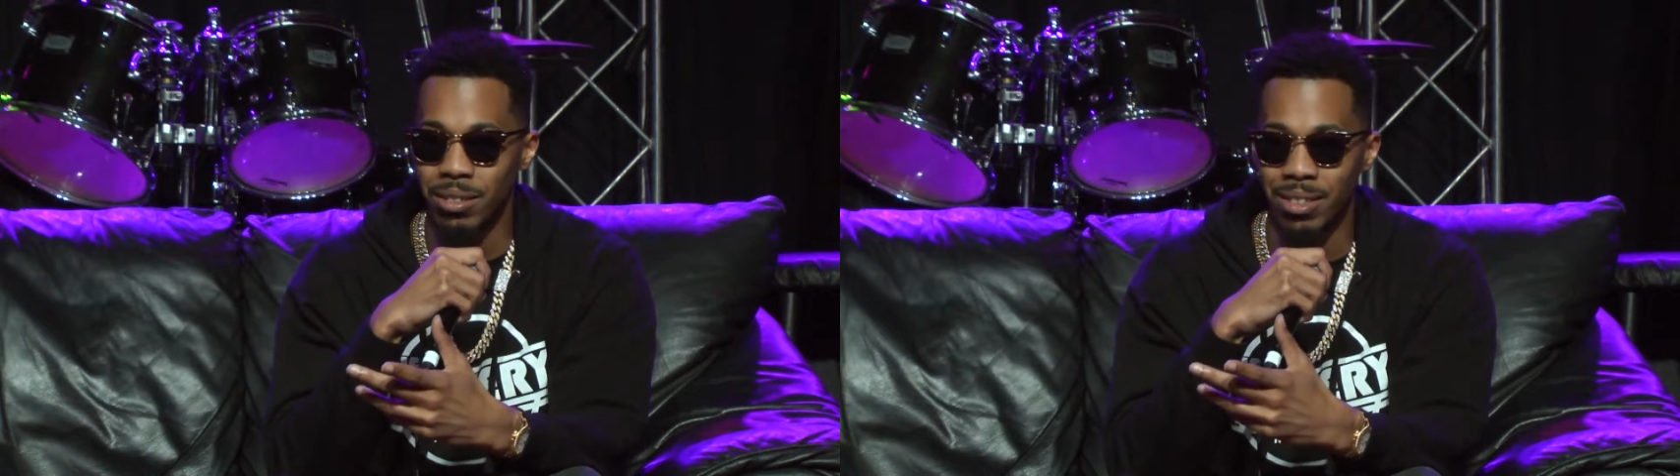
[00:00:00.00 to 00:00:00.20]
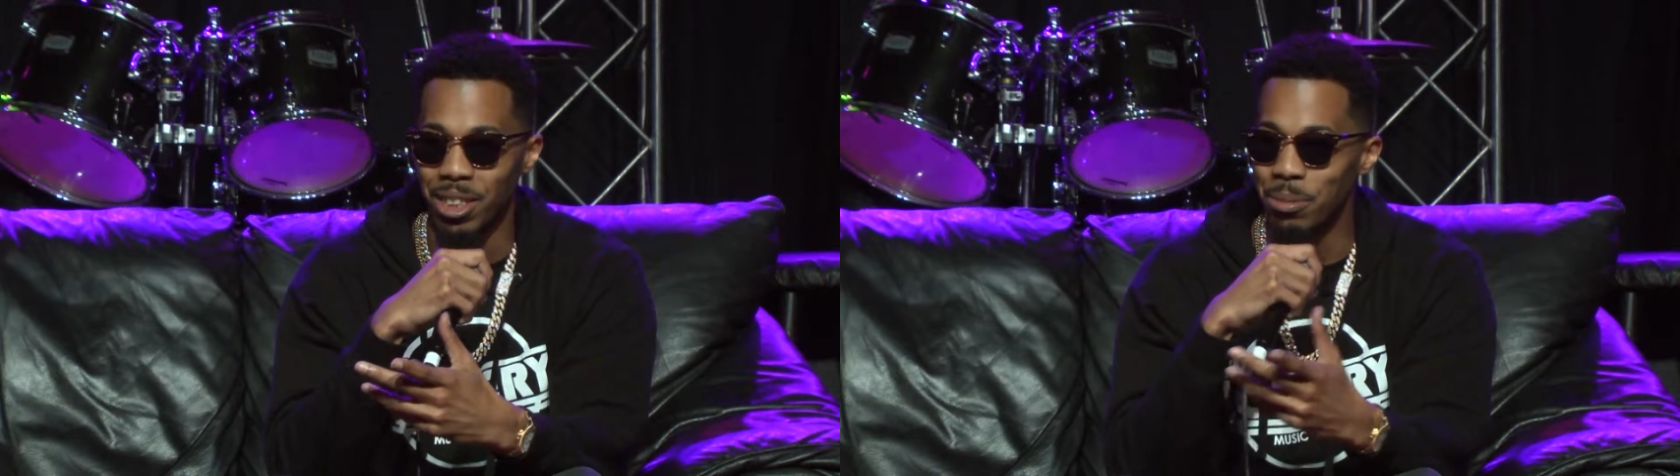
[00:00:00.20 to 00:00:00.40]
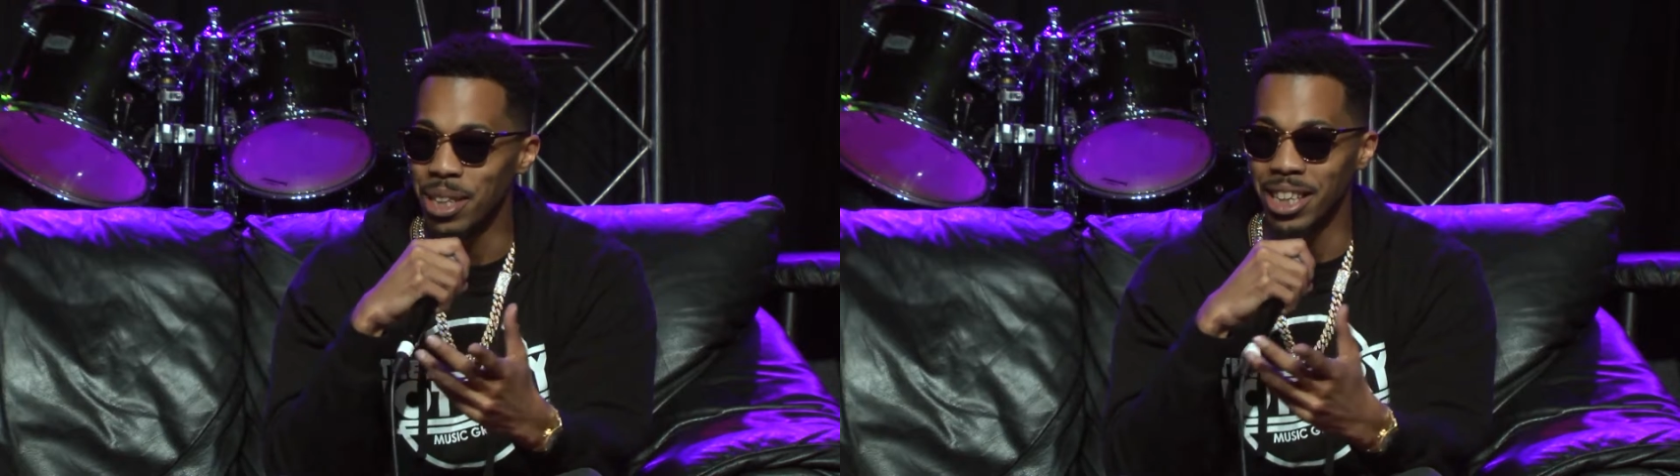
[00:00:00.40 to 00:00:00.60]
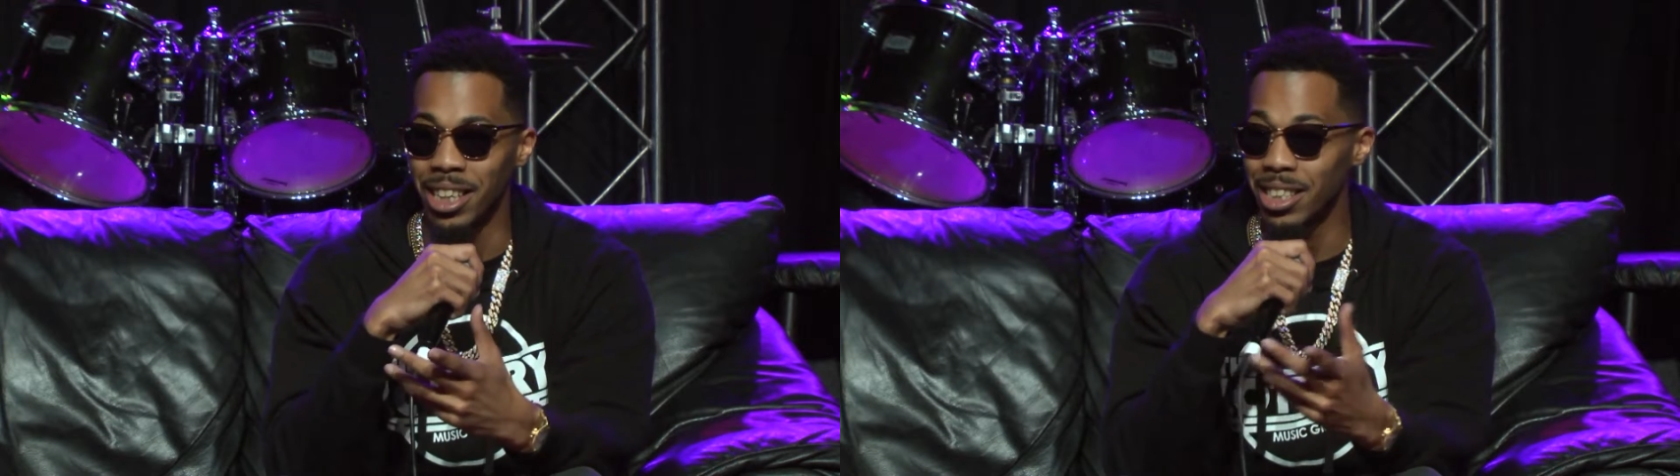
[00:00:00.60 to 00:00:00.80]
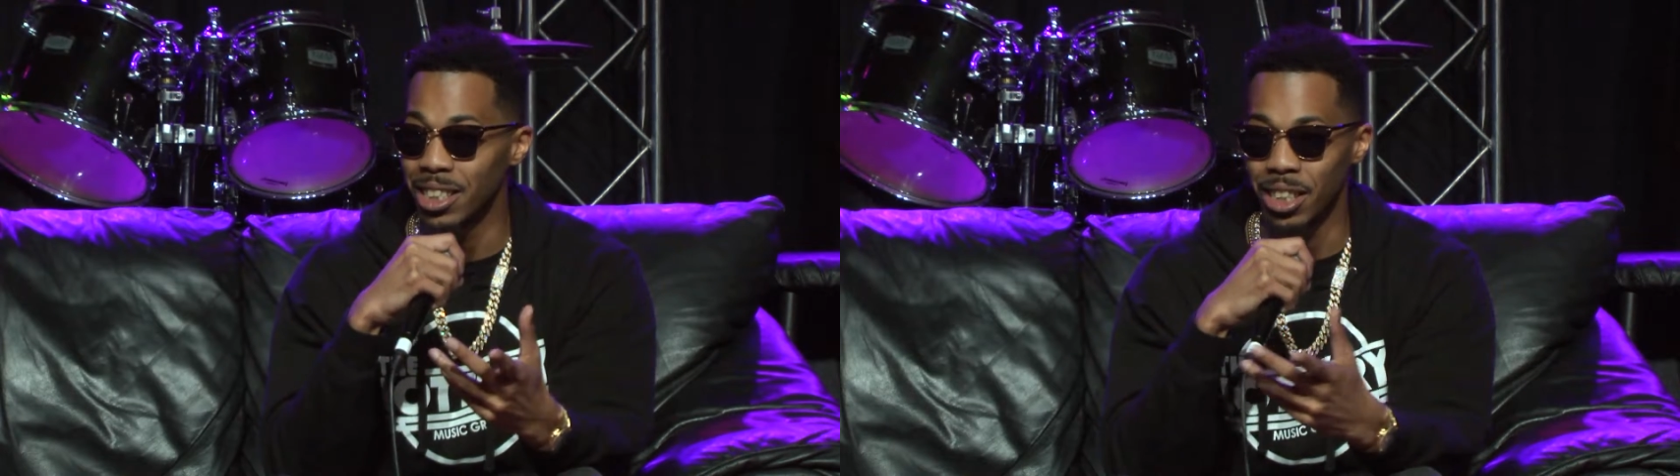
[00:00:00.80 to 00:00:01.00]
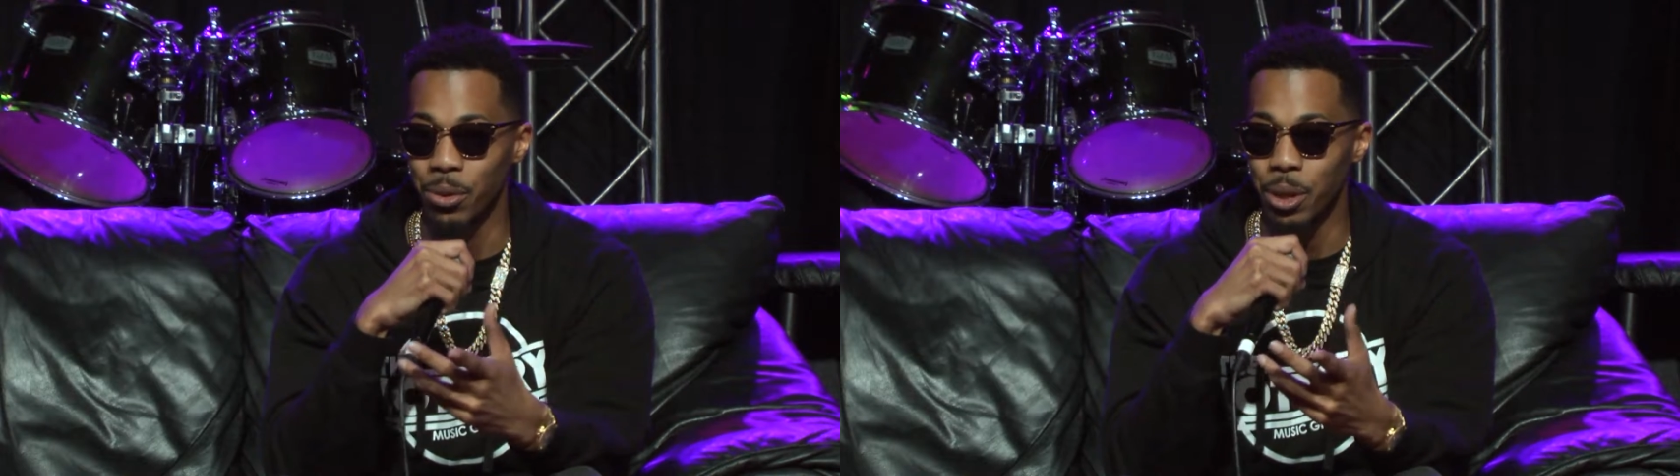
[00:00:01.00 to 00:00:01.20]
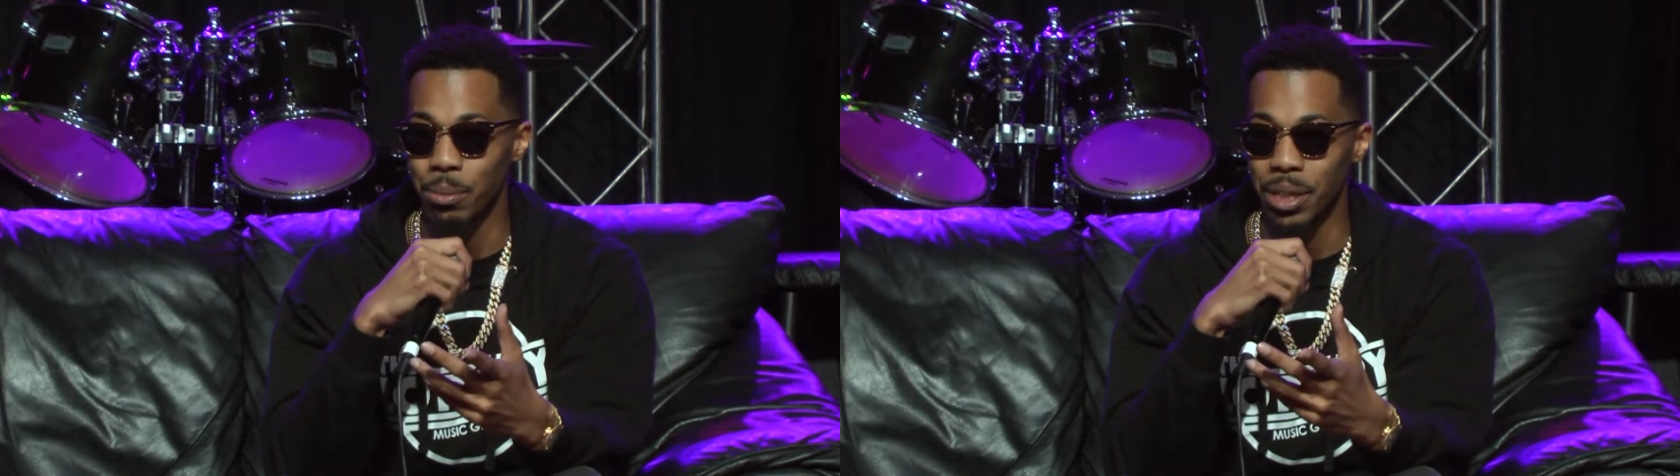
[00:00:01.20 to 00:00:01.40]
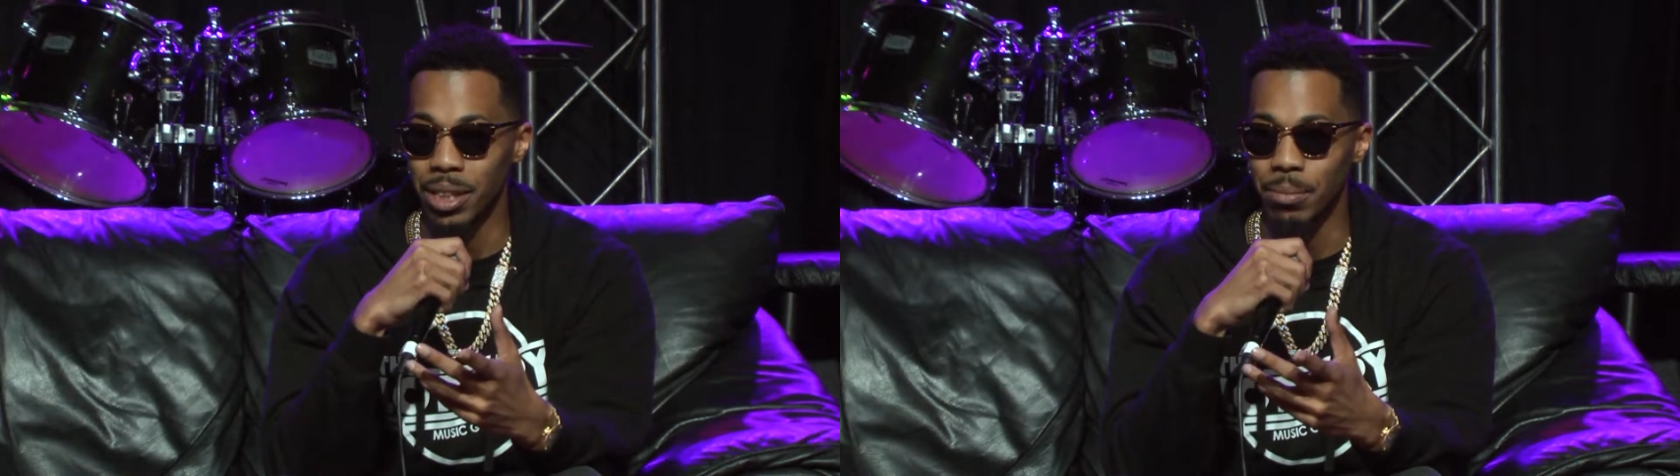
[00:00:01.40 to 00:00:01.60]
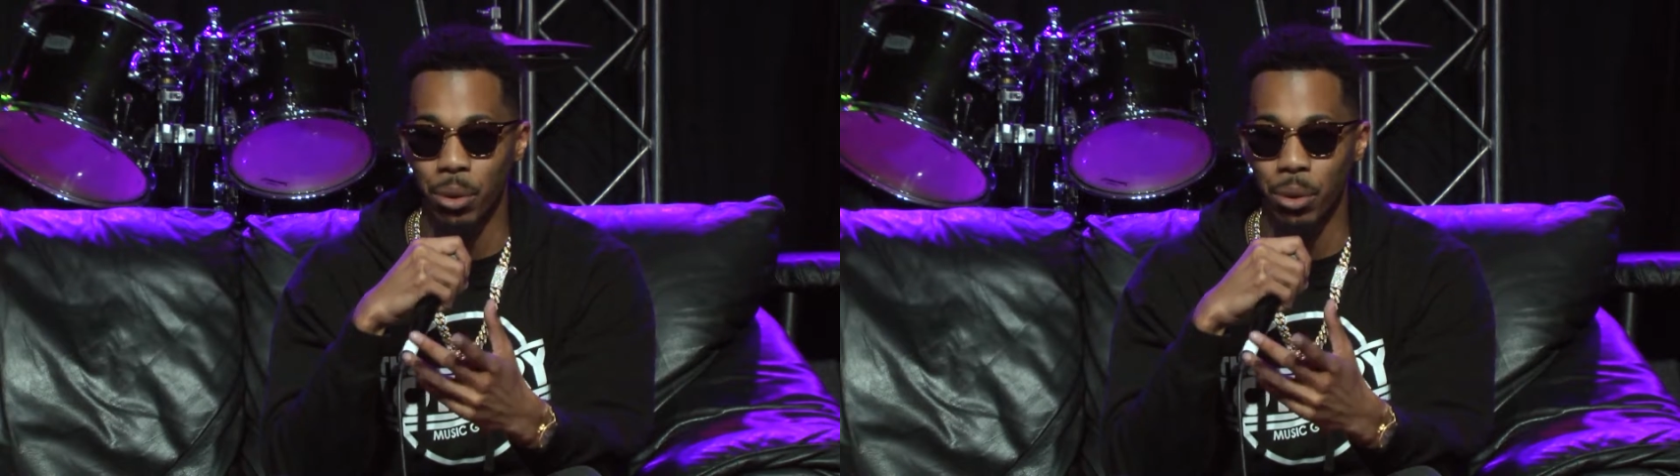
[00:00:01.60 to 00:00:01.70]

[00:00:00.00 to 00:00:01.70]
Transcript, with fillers: a little bit of nothing equipment.